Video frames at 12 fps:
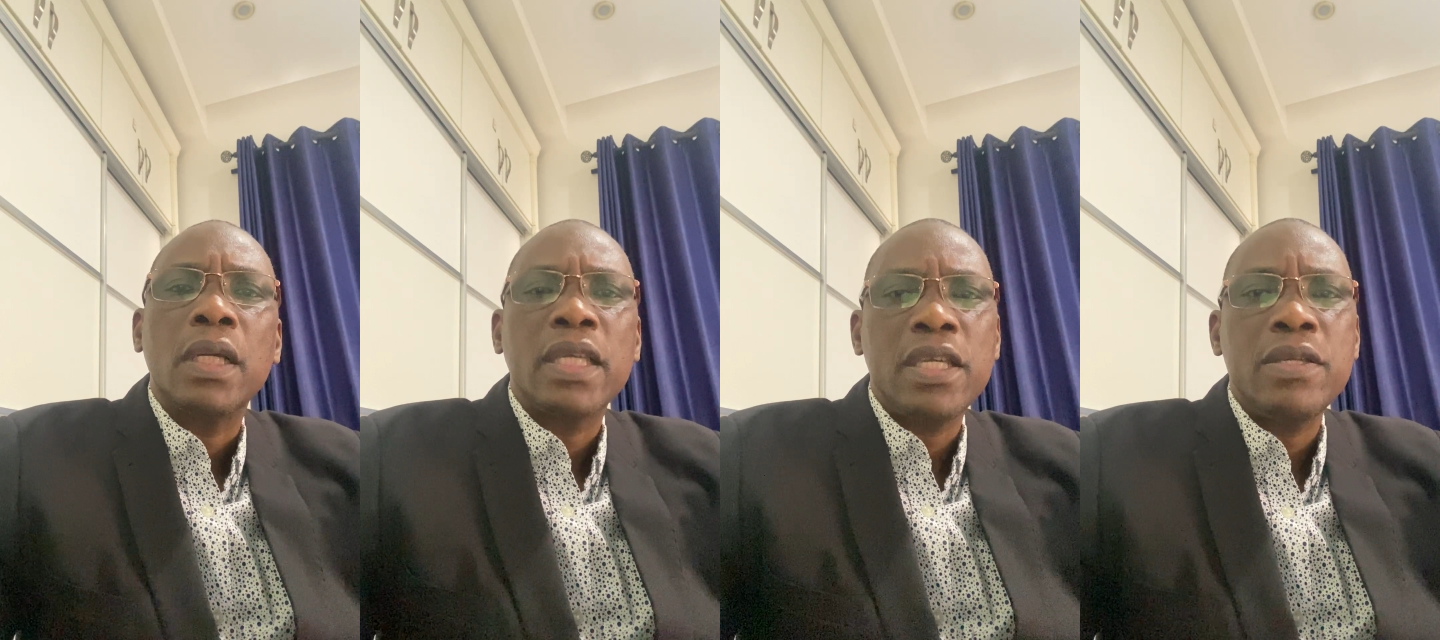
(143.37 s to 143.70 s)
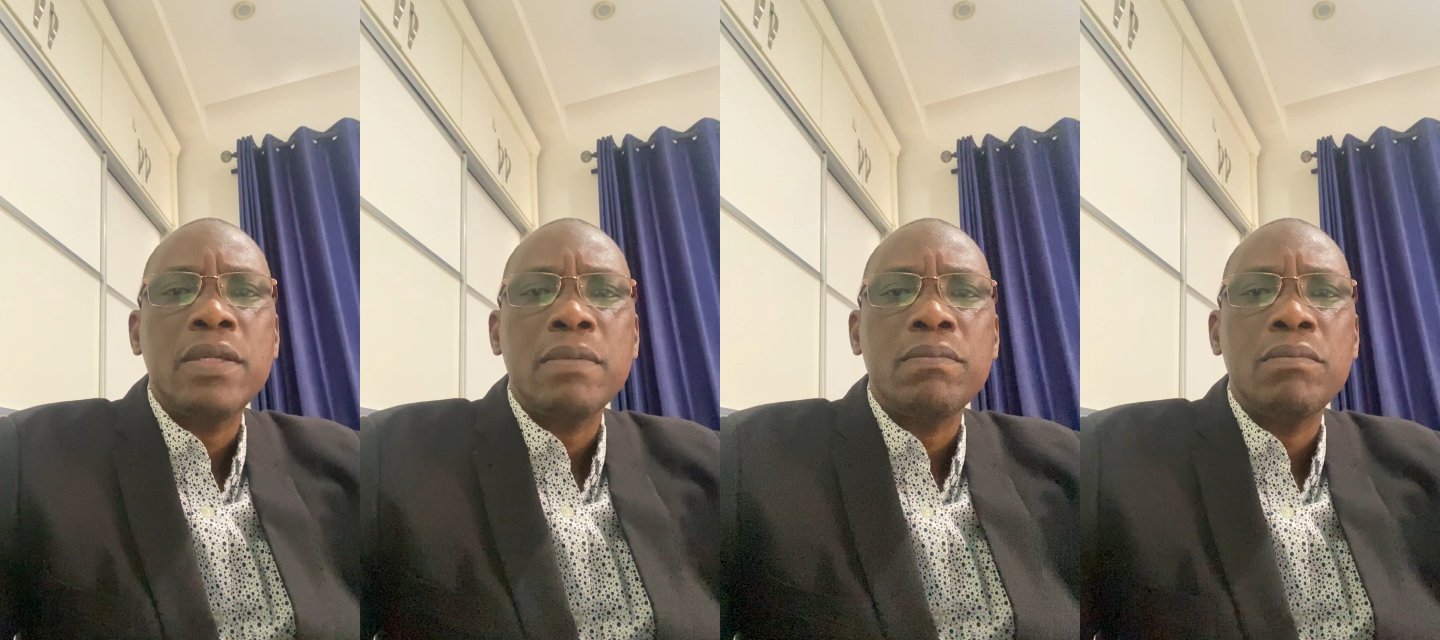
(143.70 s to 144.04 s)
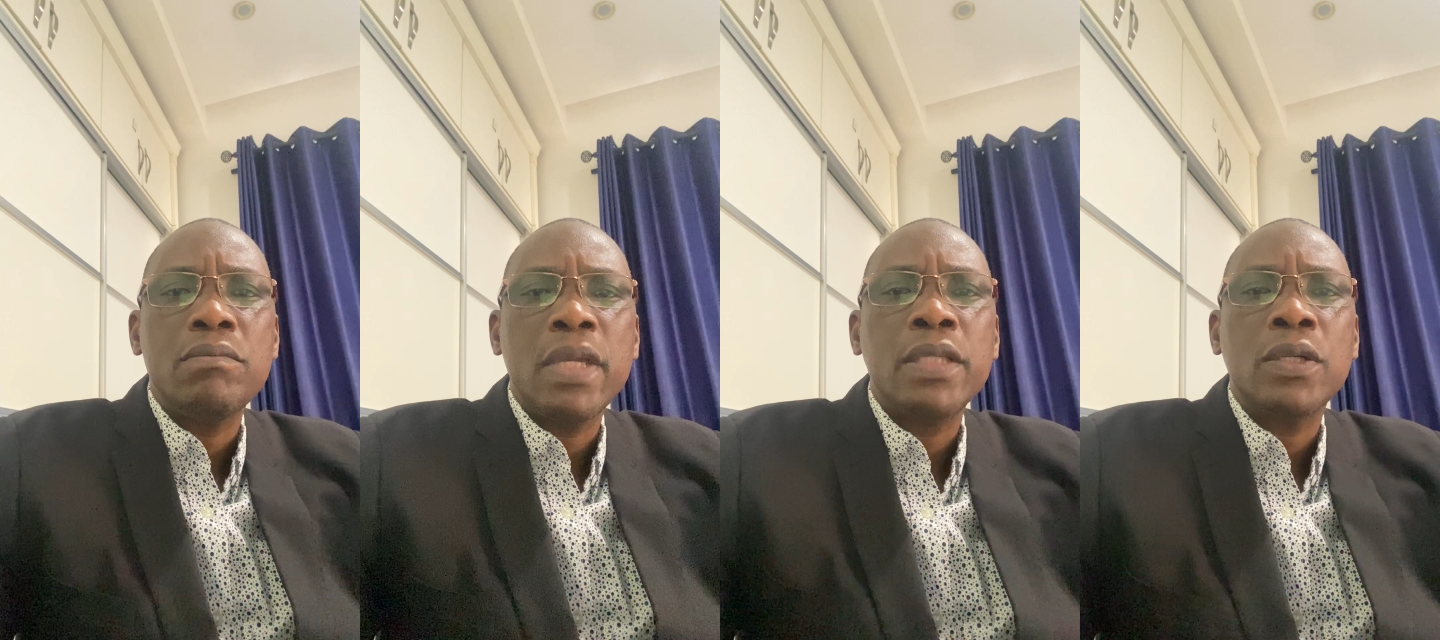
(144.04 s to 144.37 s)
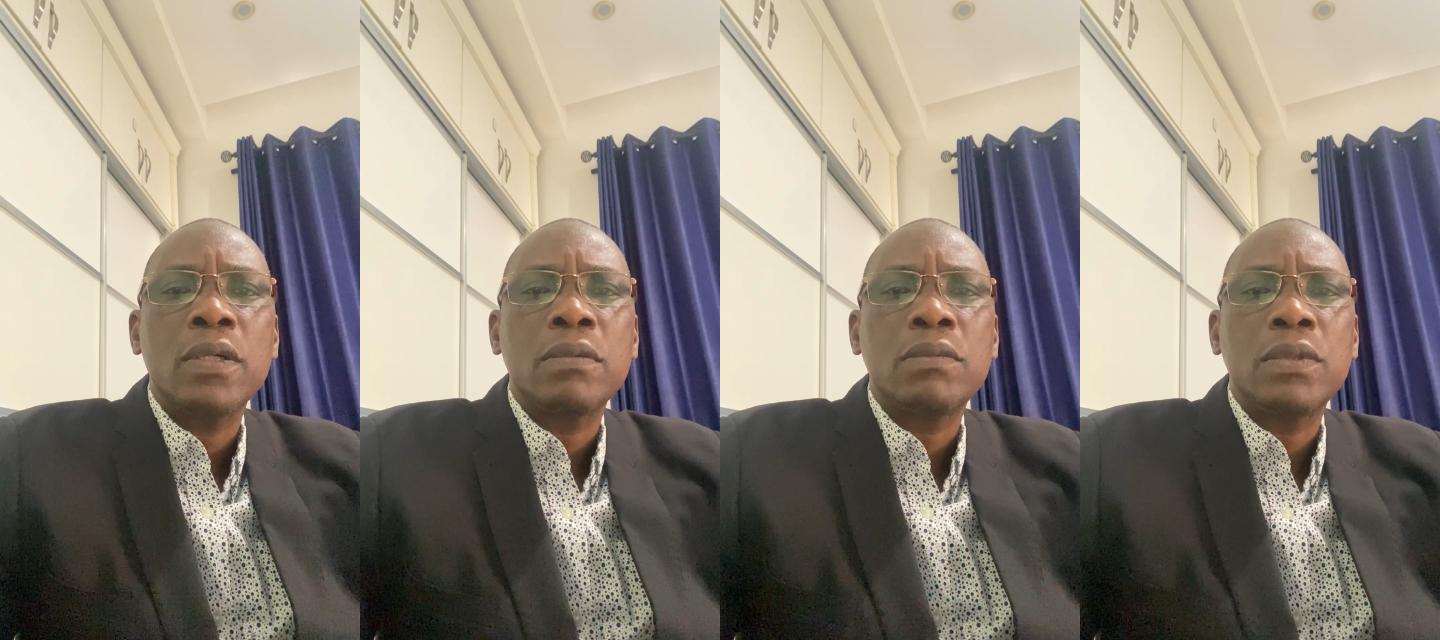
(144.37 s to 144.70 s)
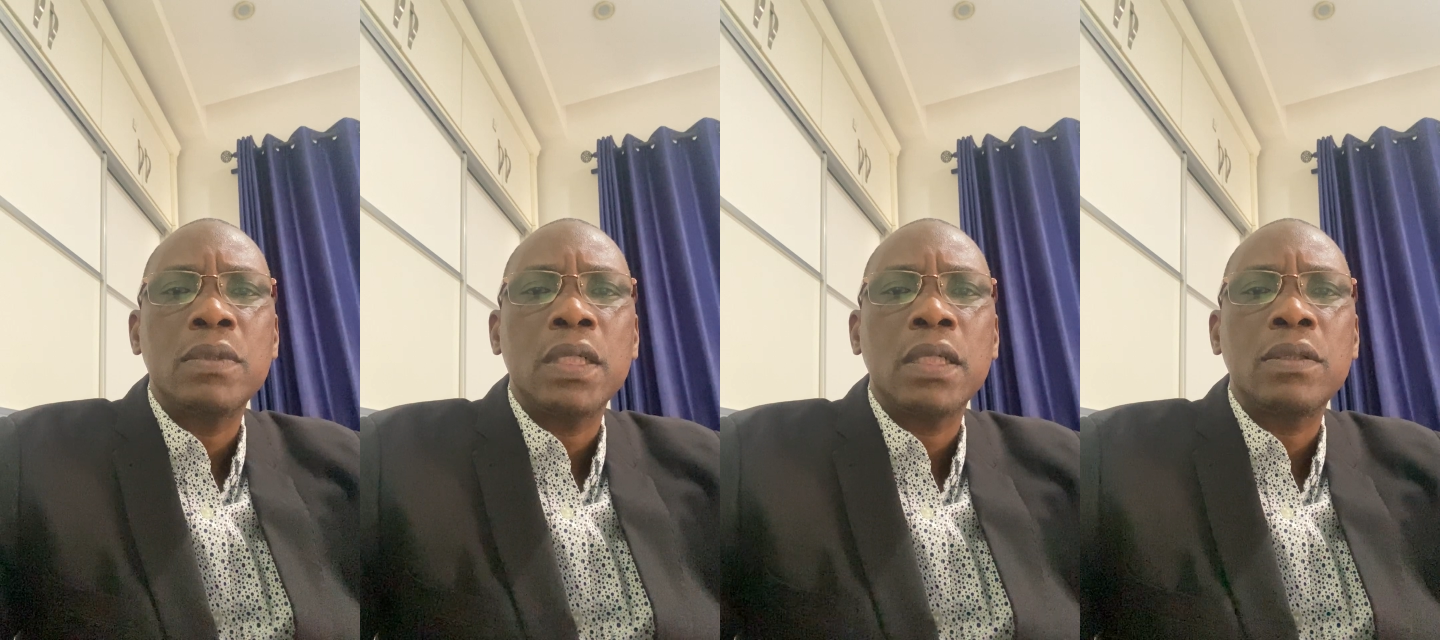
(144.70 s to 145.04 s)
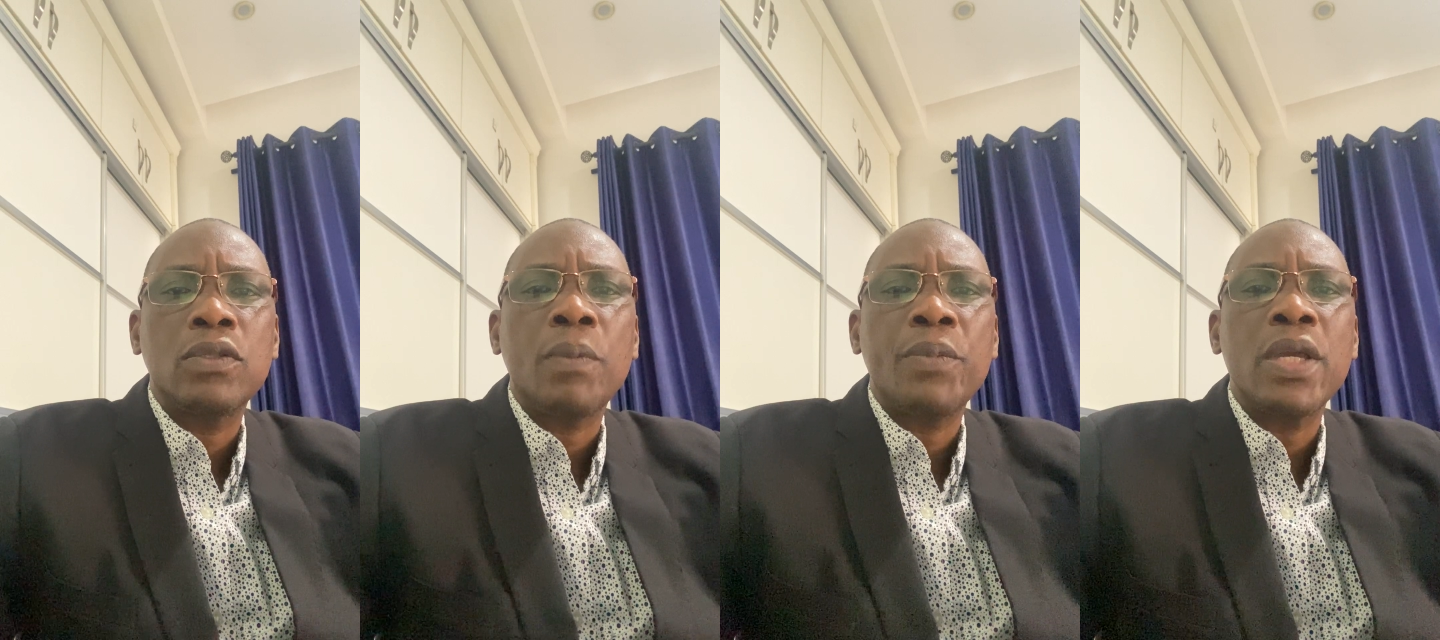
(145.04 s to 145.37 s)
key major
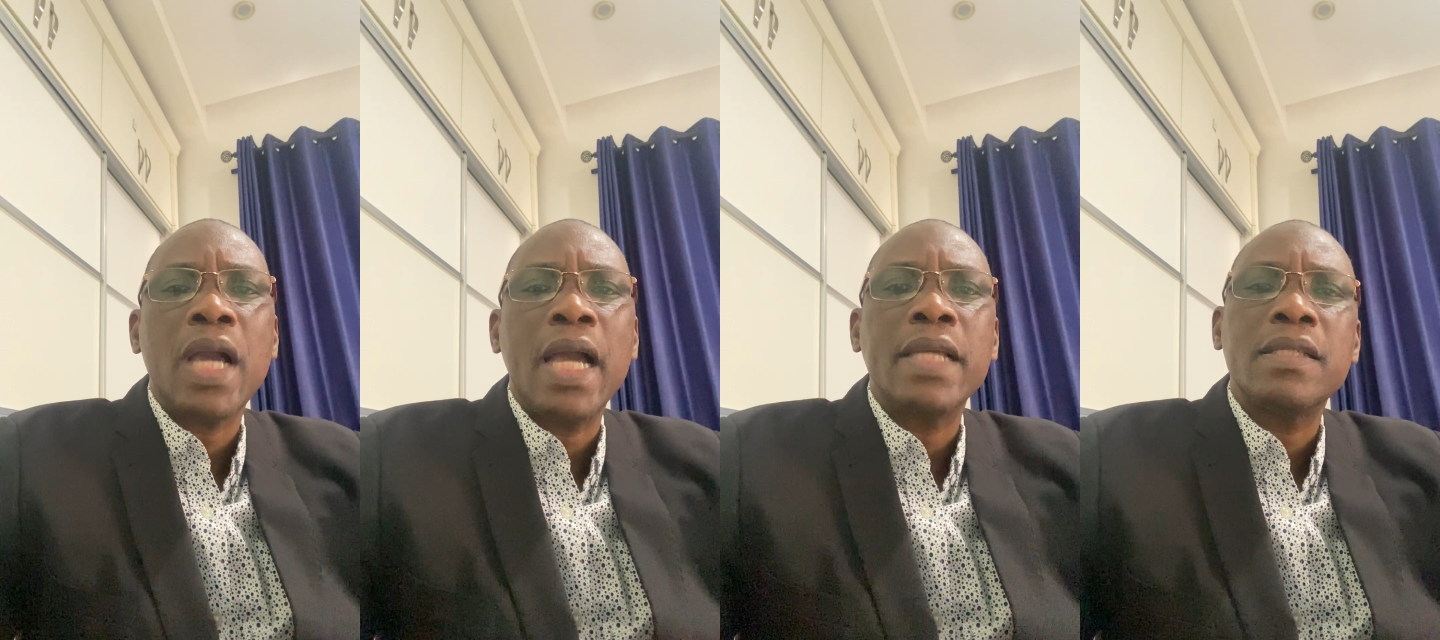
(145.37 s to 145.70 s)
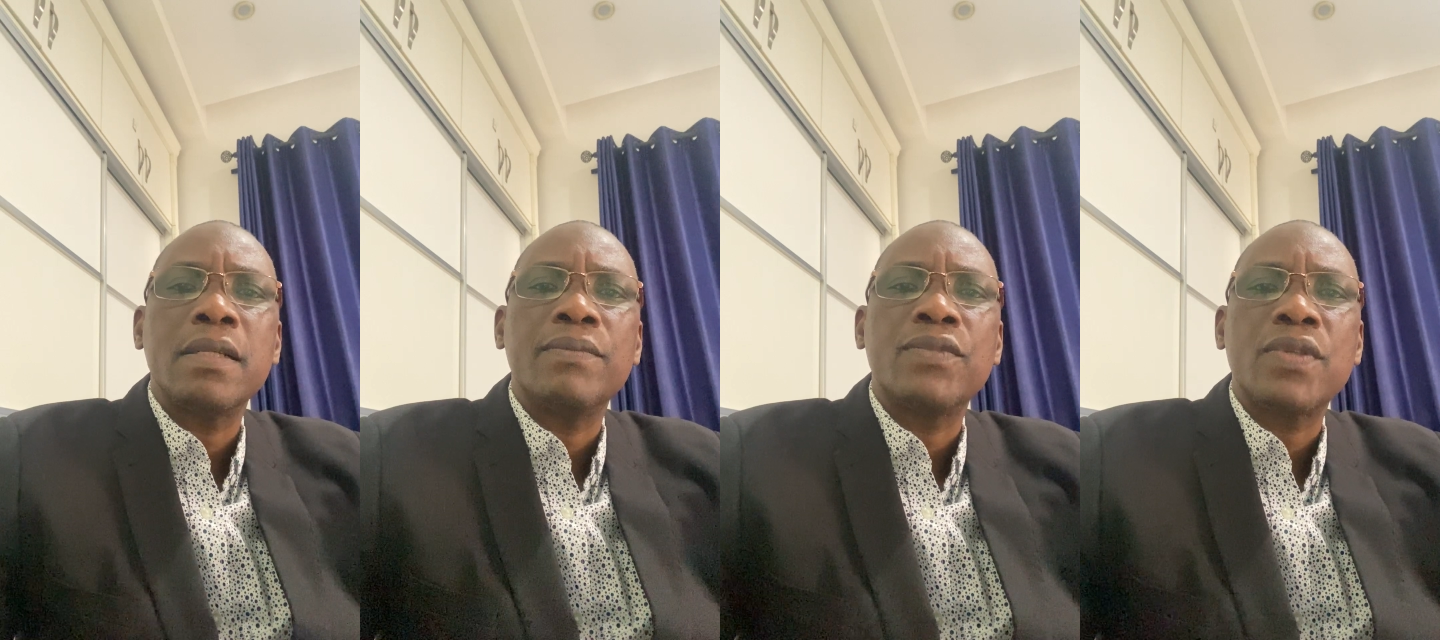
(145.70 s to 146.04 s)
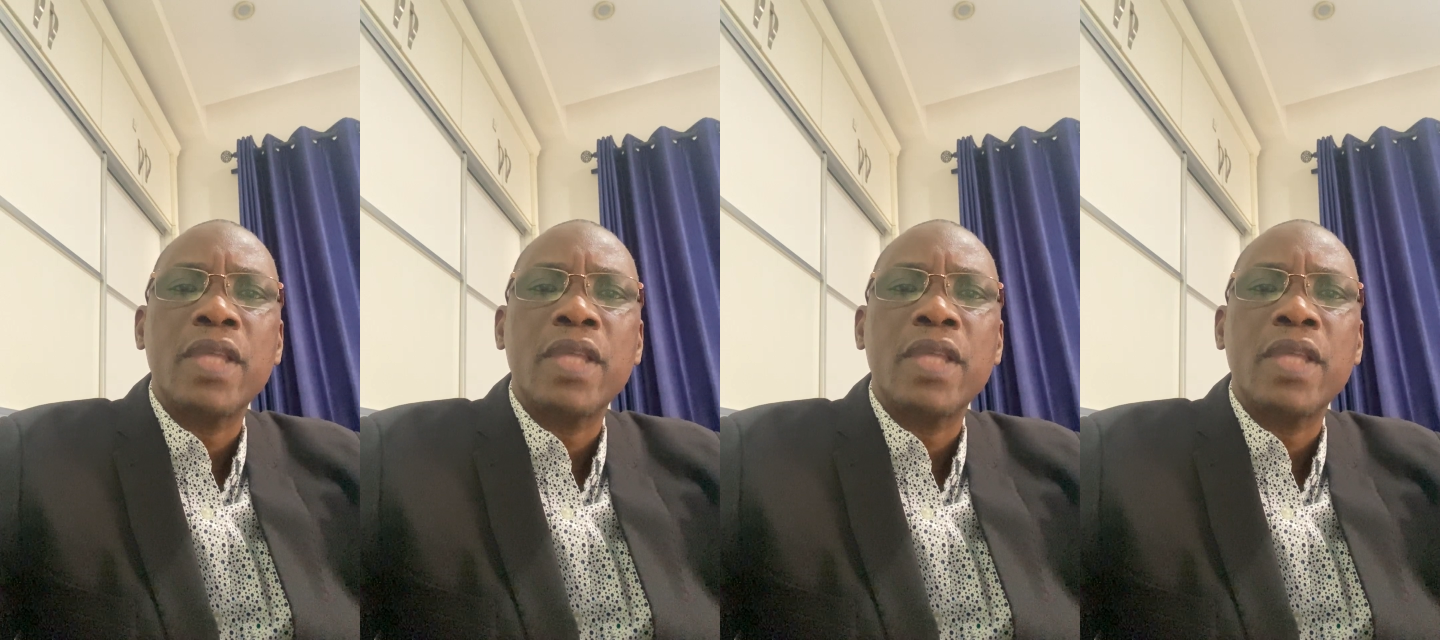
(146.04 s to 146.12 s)
topic items,